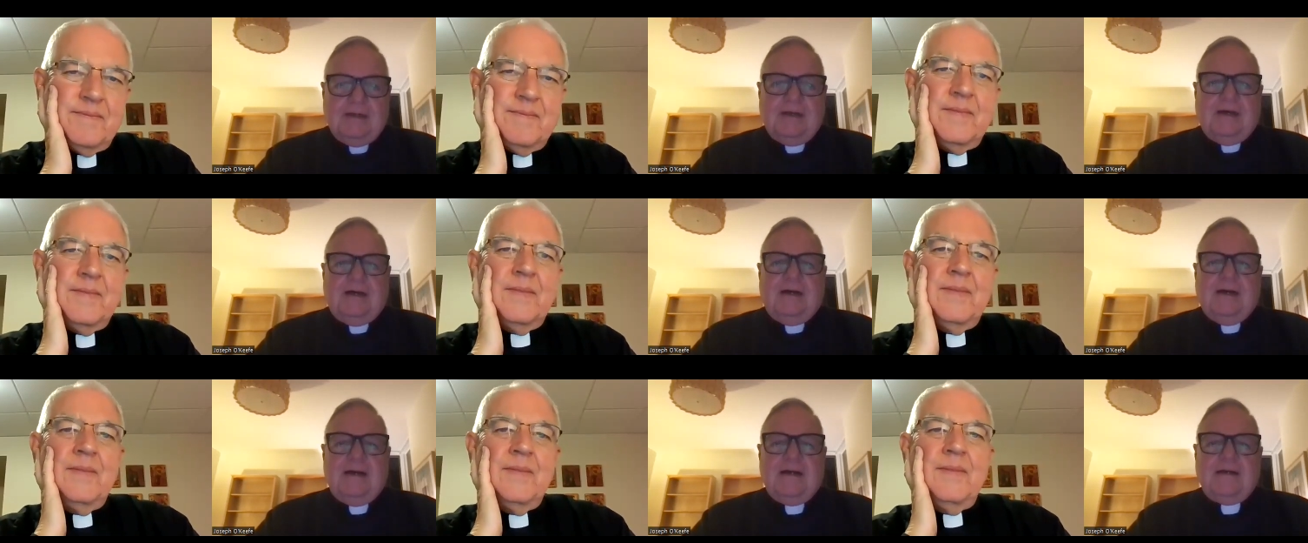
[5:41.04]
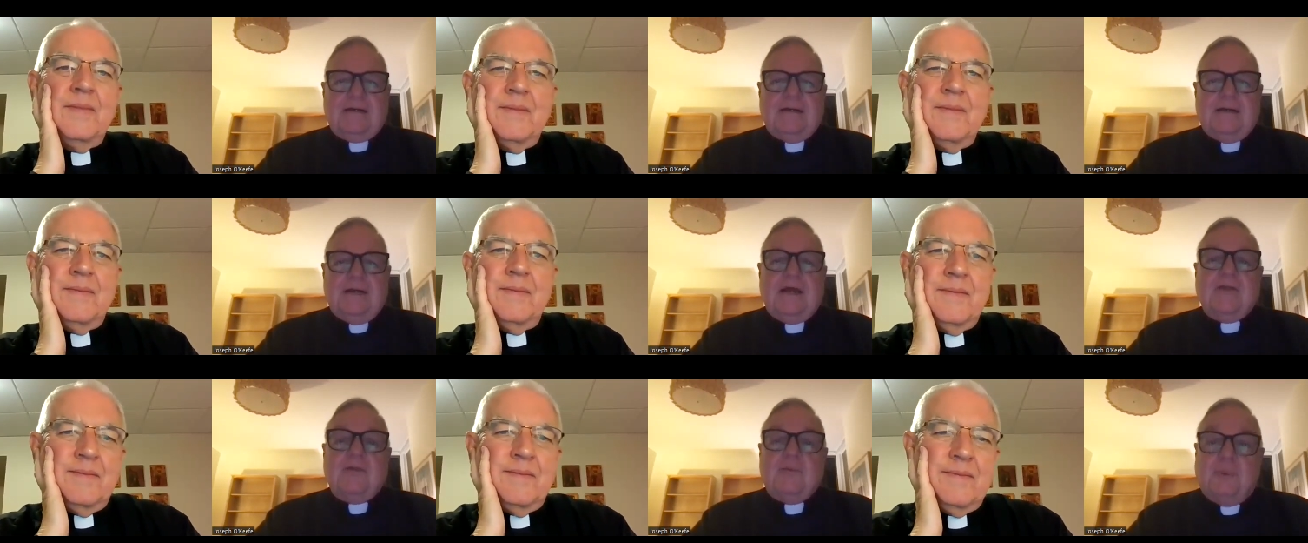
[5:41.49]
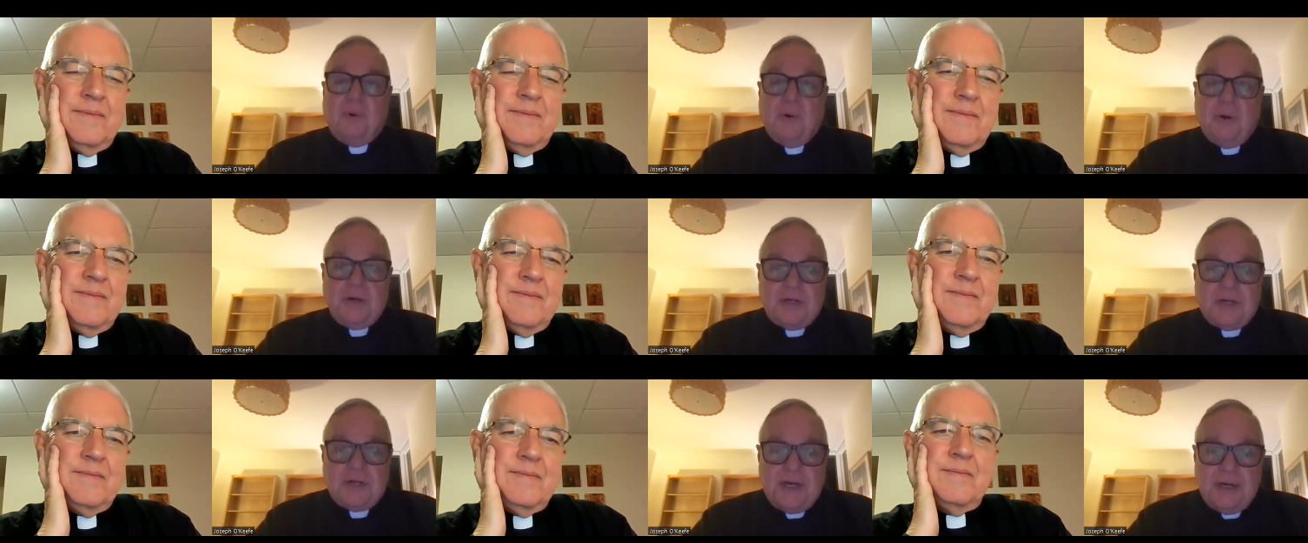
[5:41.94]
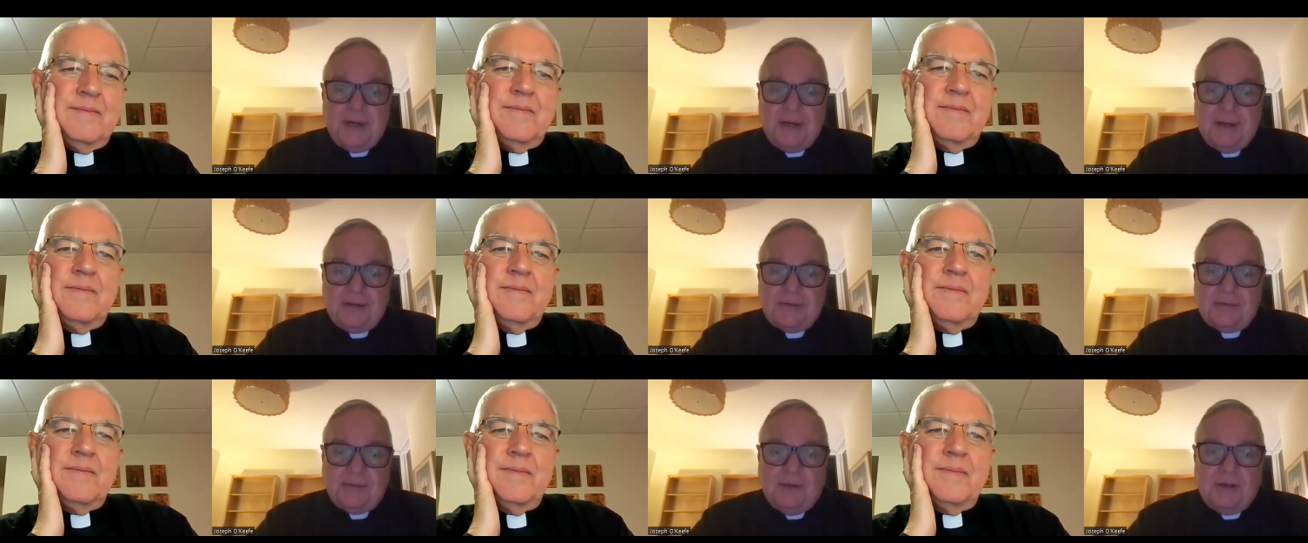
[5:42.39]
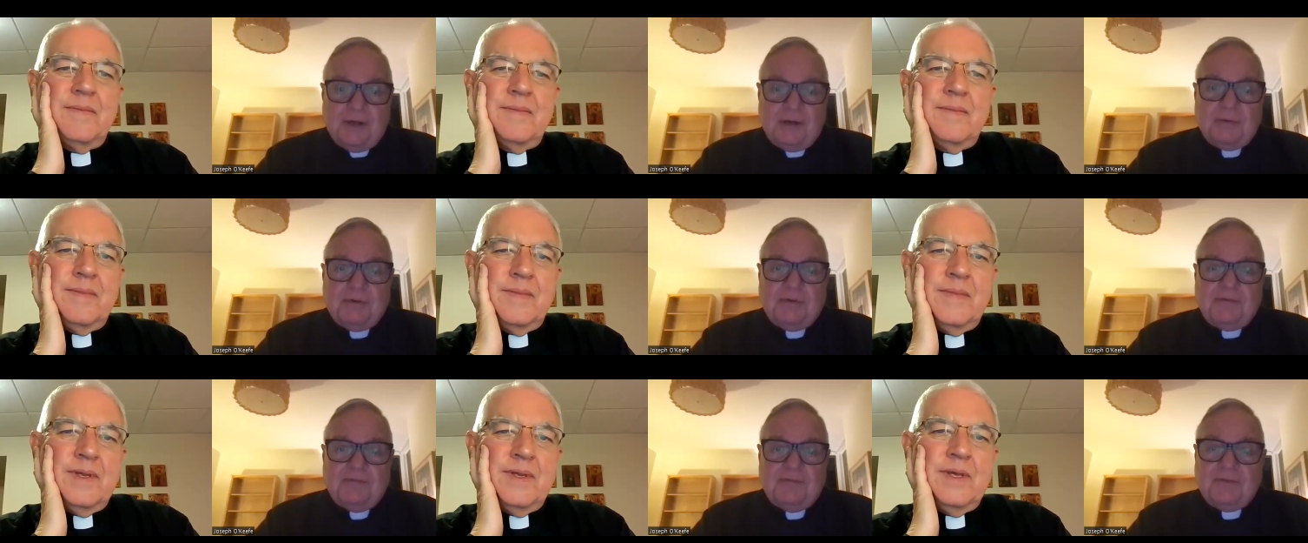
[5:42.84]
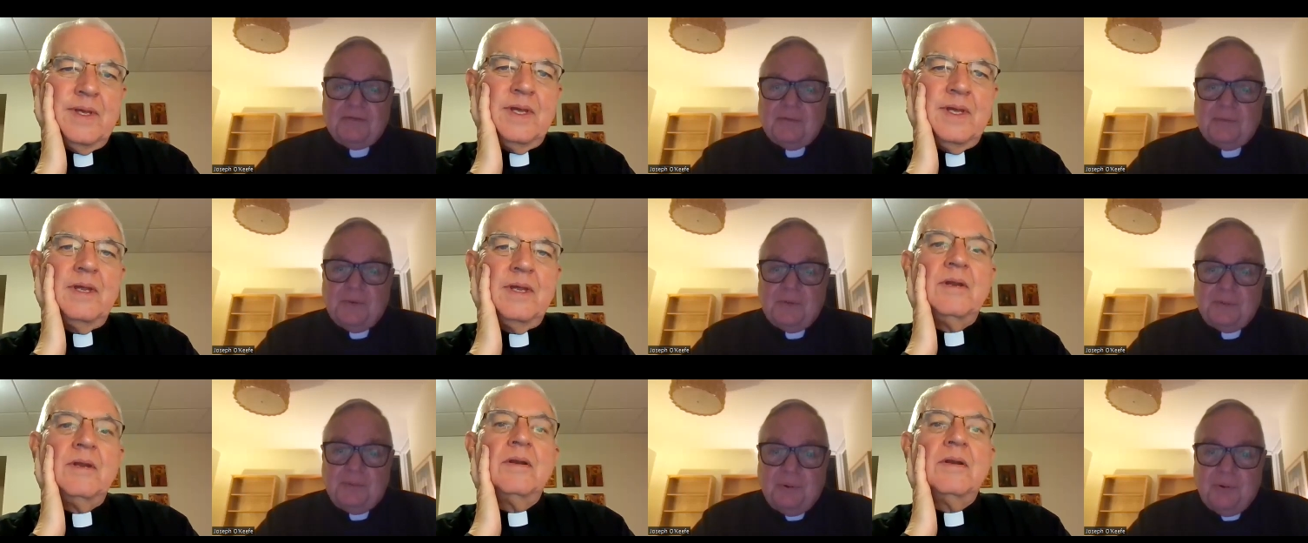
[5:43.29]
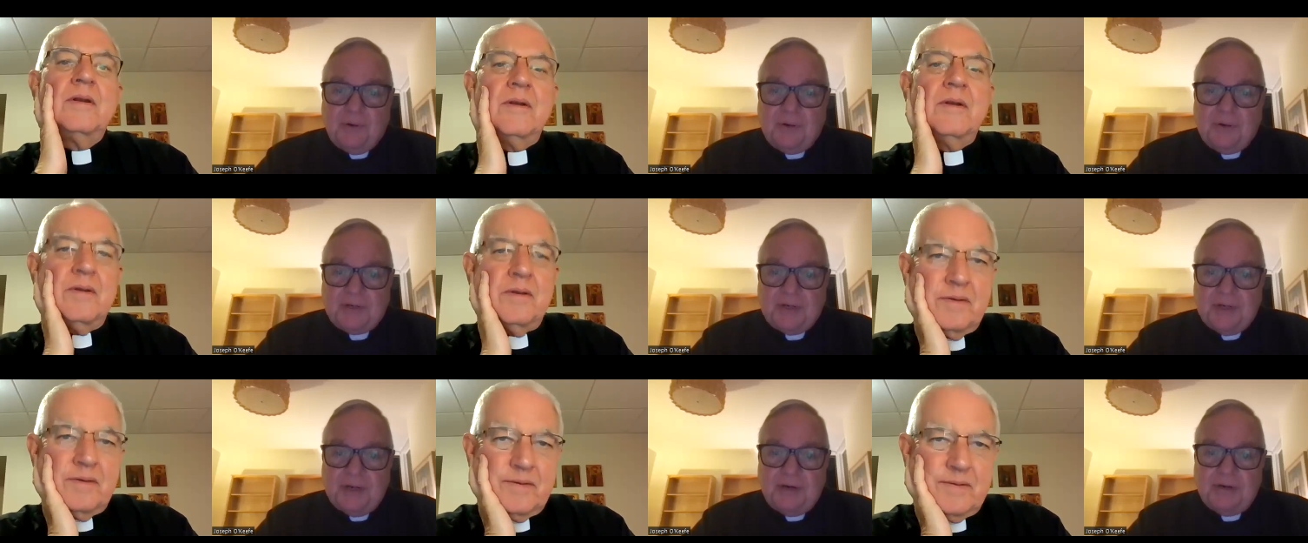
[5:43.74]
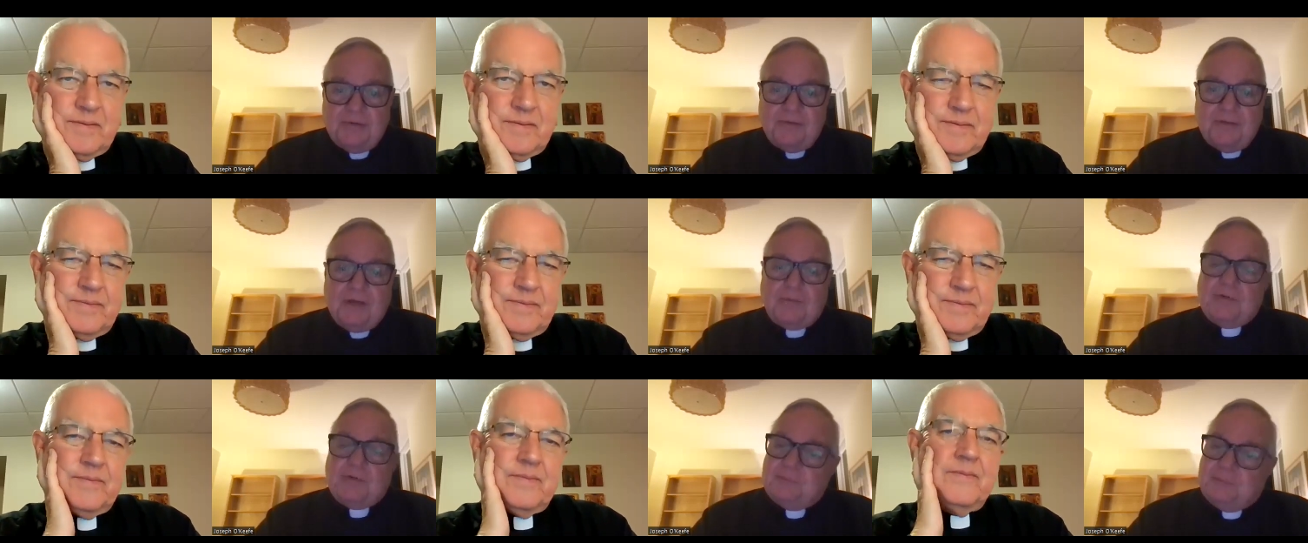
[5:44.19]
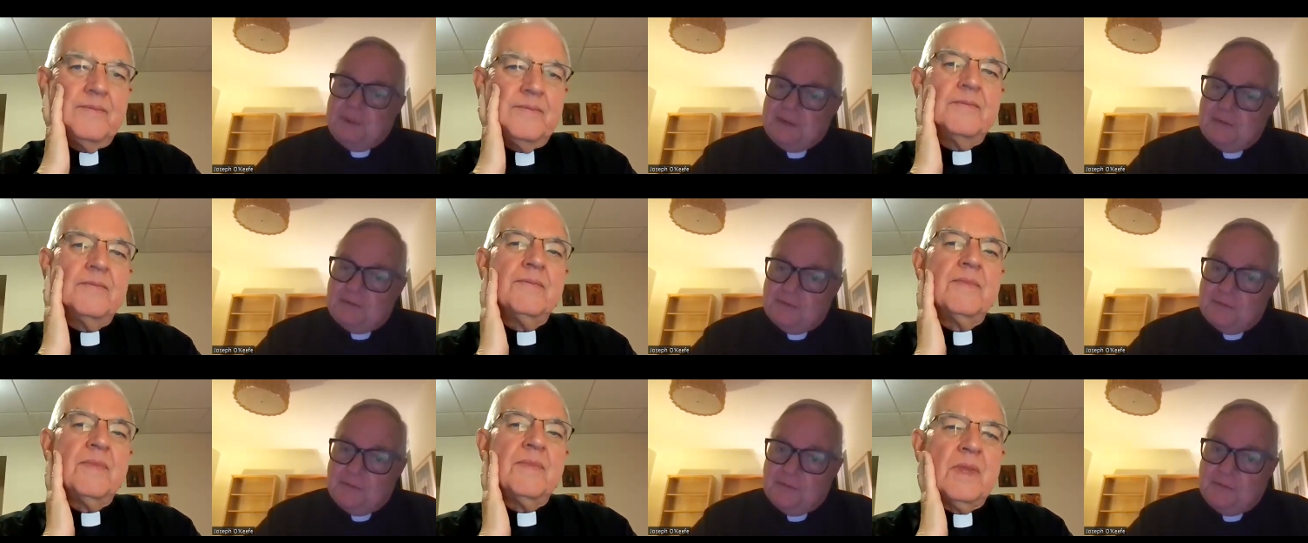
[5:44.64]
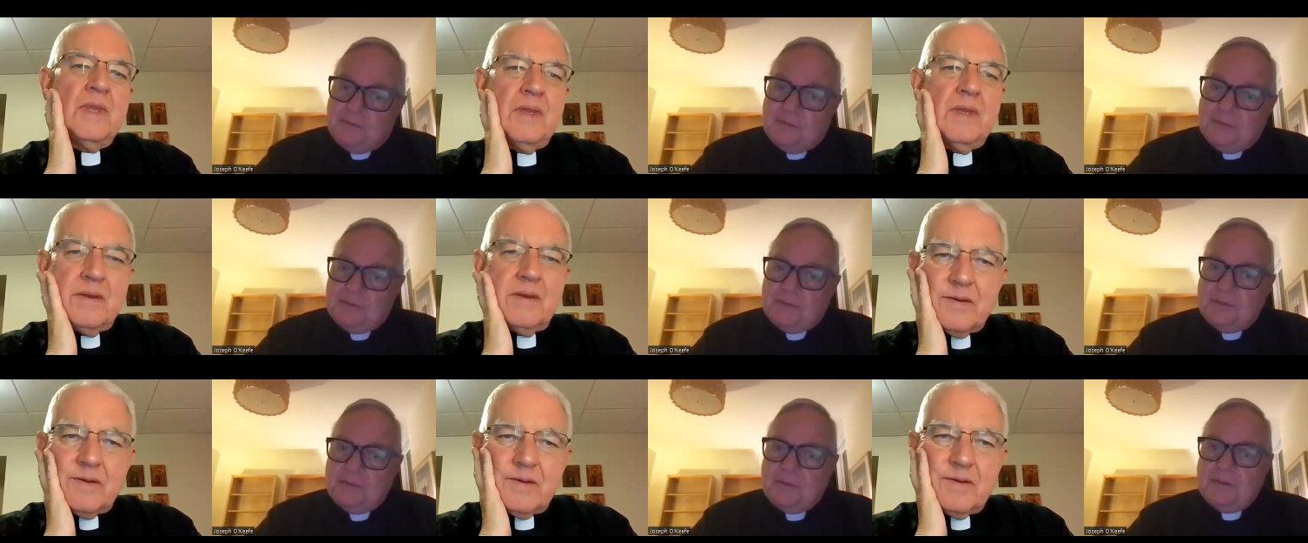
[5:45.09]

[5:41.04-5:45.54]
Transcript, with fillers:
Speaker 1: Uh, and today the board chair. So I always visit with board chairs. That was by Zoom.